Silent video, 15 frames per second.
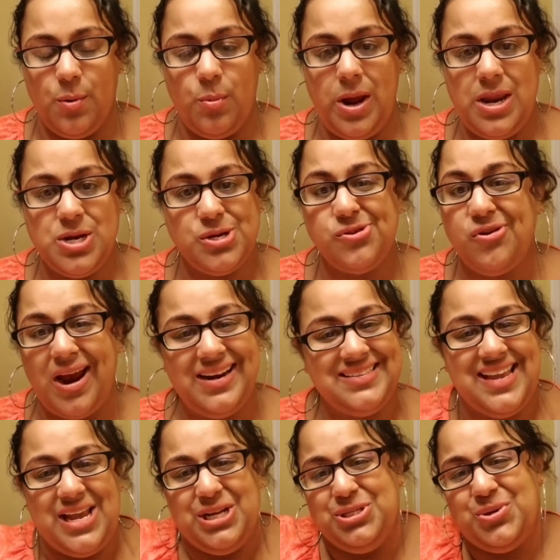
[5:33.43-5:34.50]
we just try to
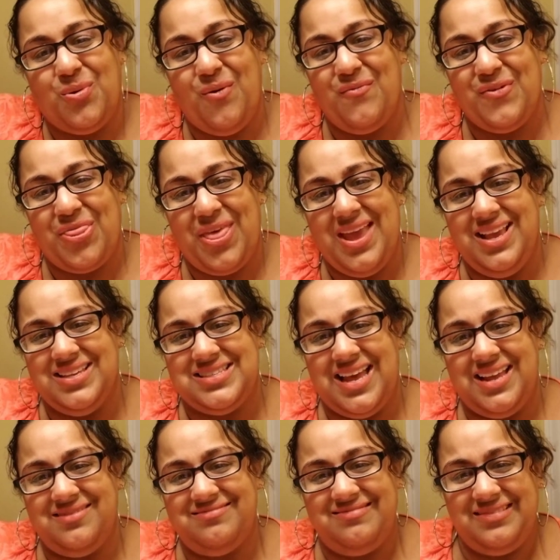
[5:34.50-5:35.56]
take control over things
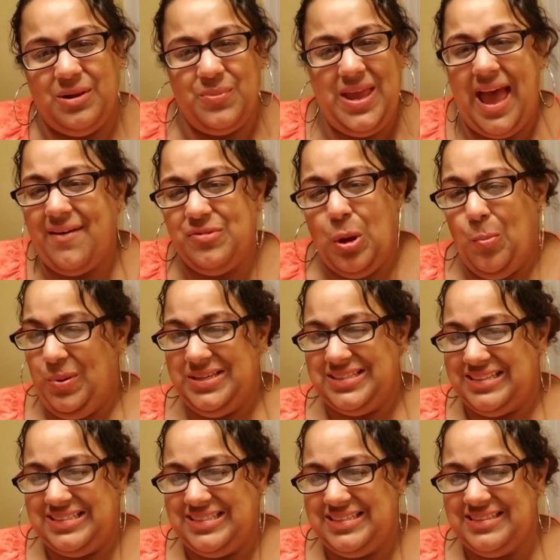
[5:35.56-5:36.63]
that we have no
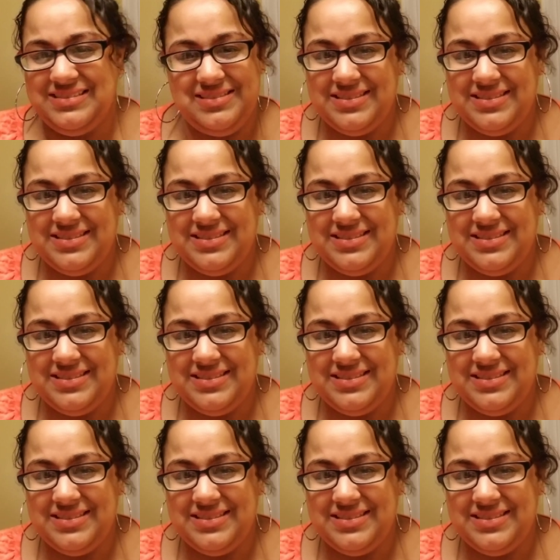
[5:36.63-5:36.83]
business